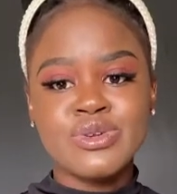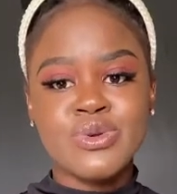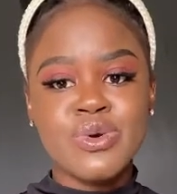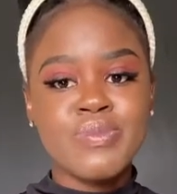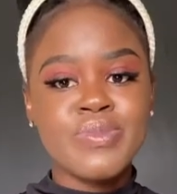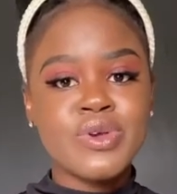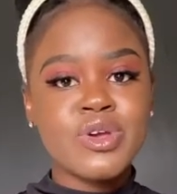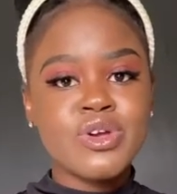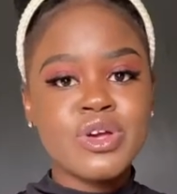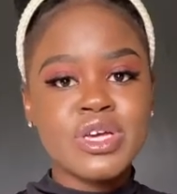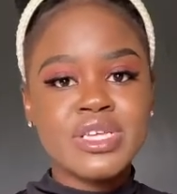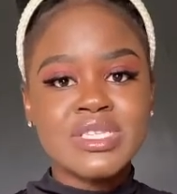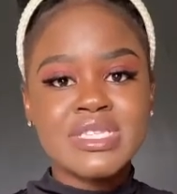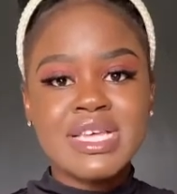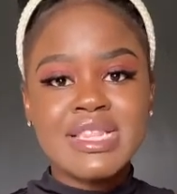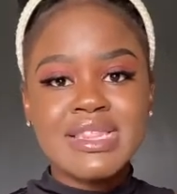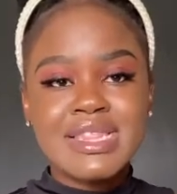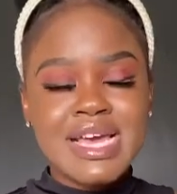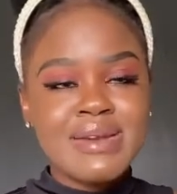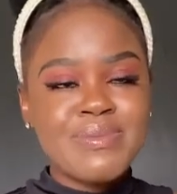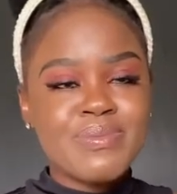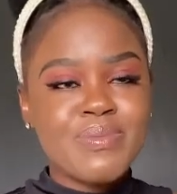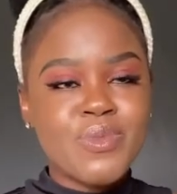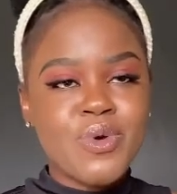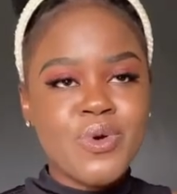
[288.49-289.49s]
because at
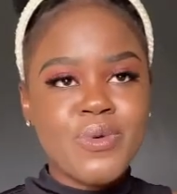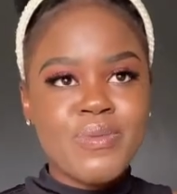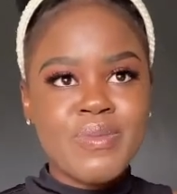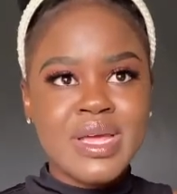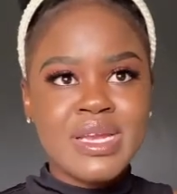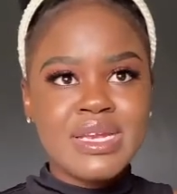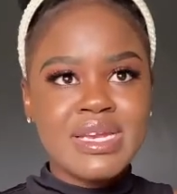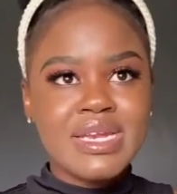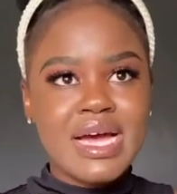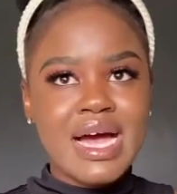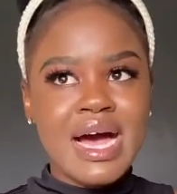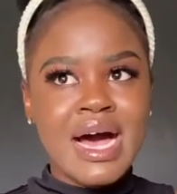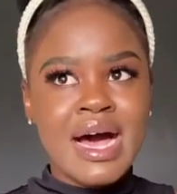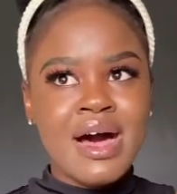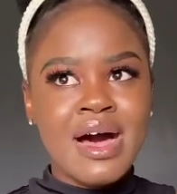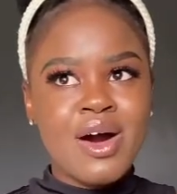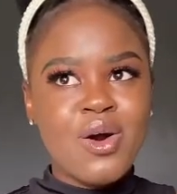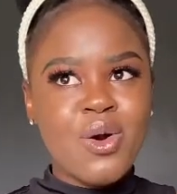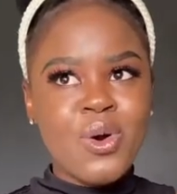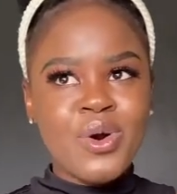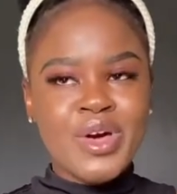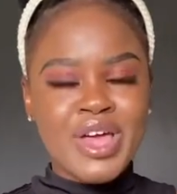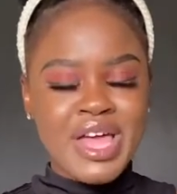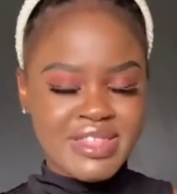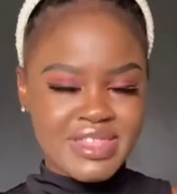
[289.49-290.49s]
that moment
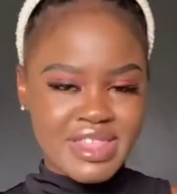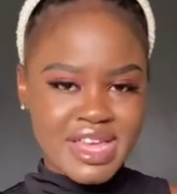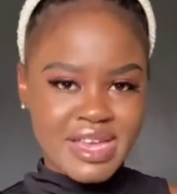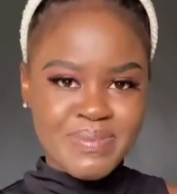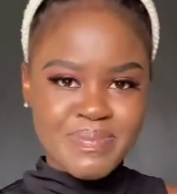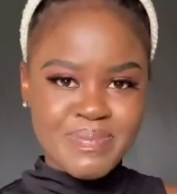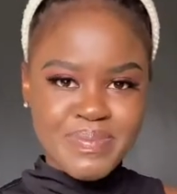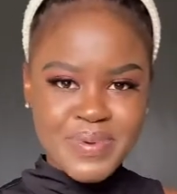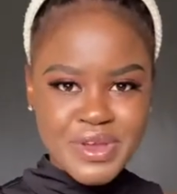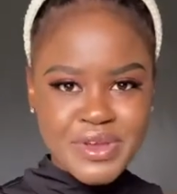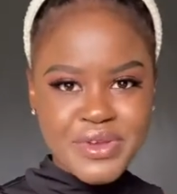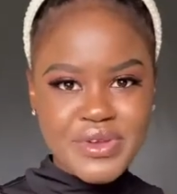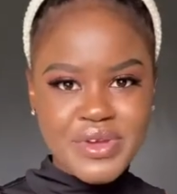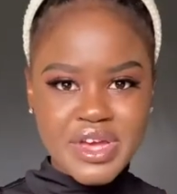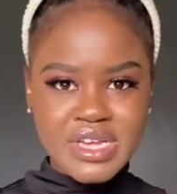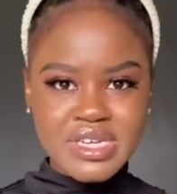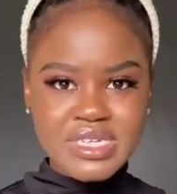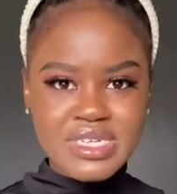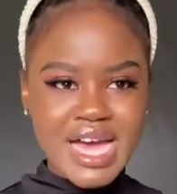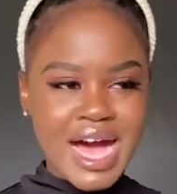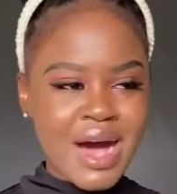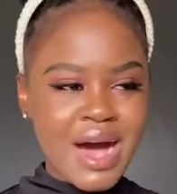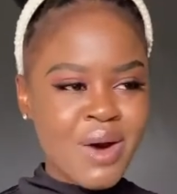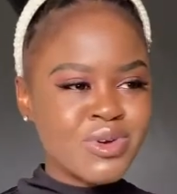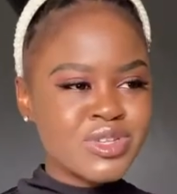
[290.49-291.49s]
or at that period,
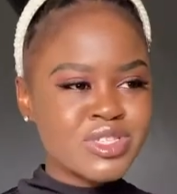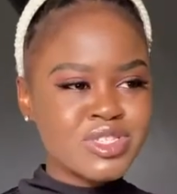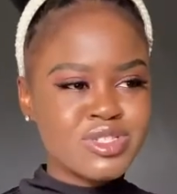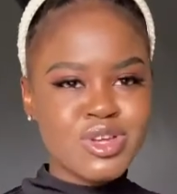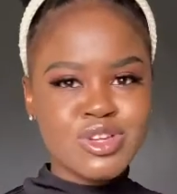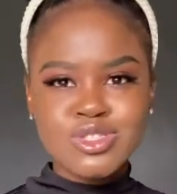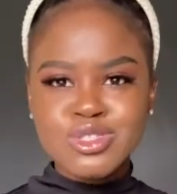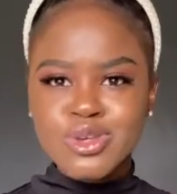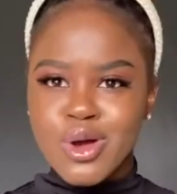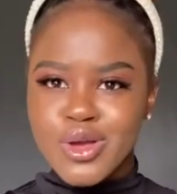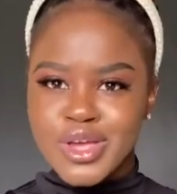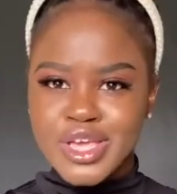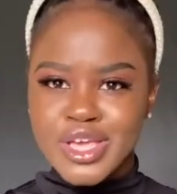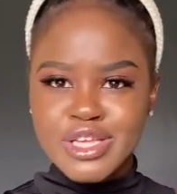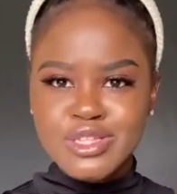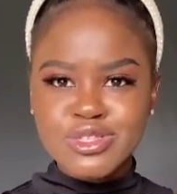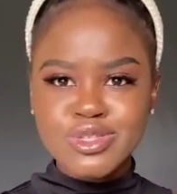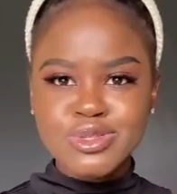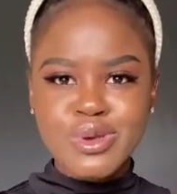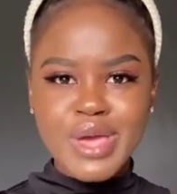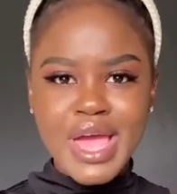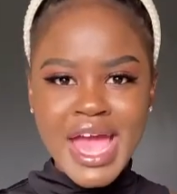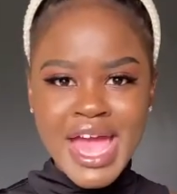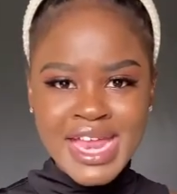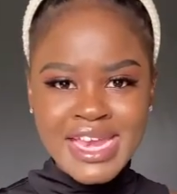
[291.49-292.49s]
I was not talking
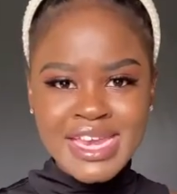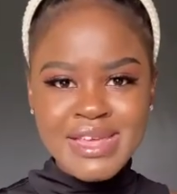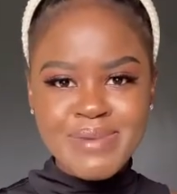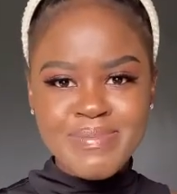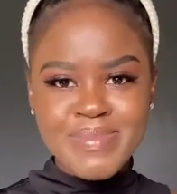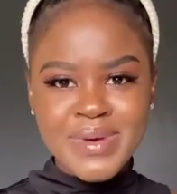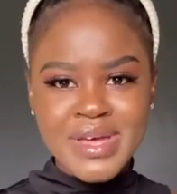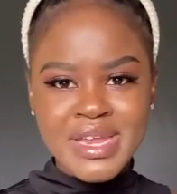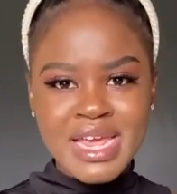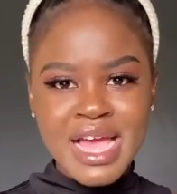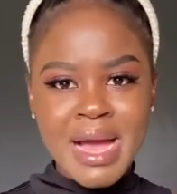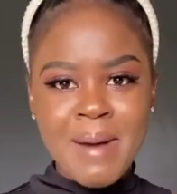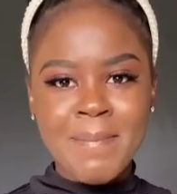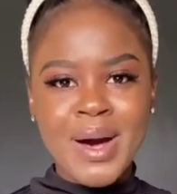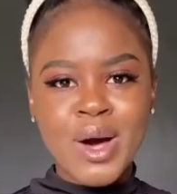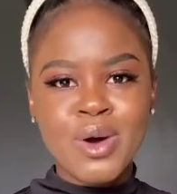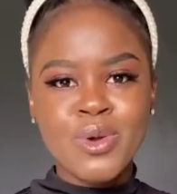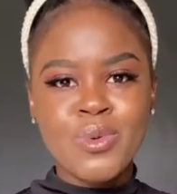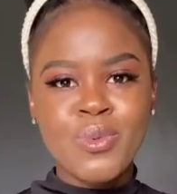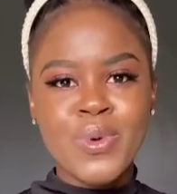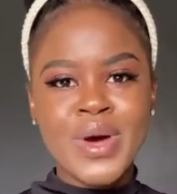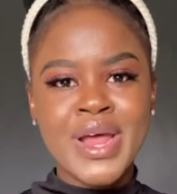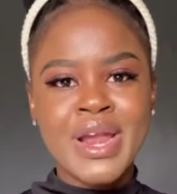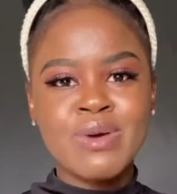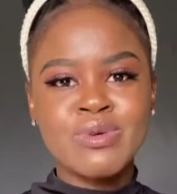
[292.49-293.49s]
to anybody about
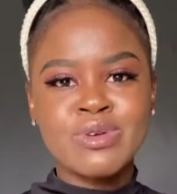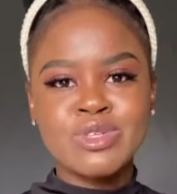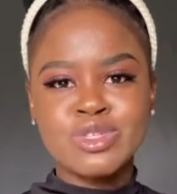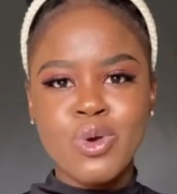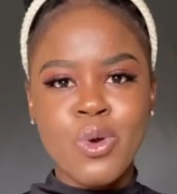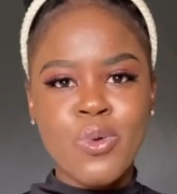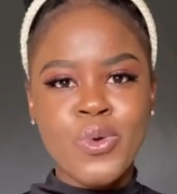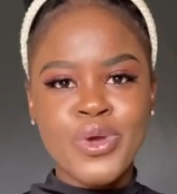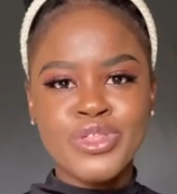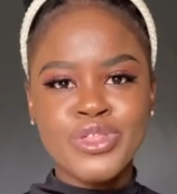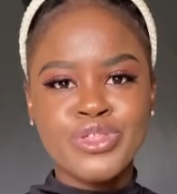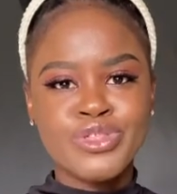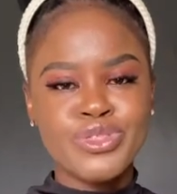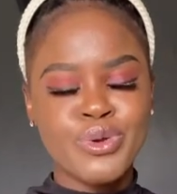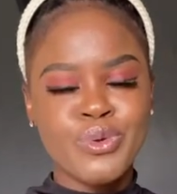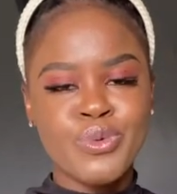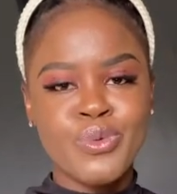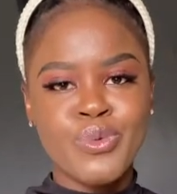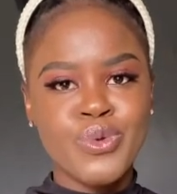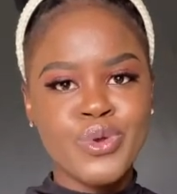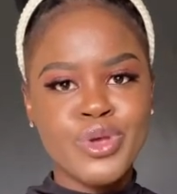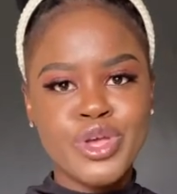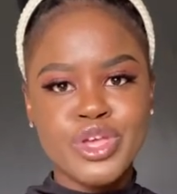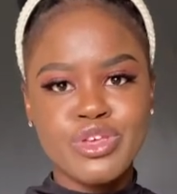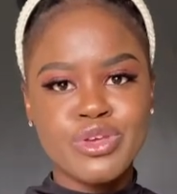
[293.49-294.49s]
what I was going through.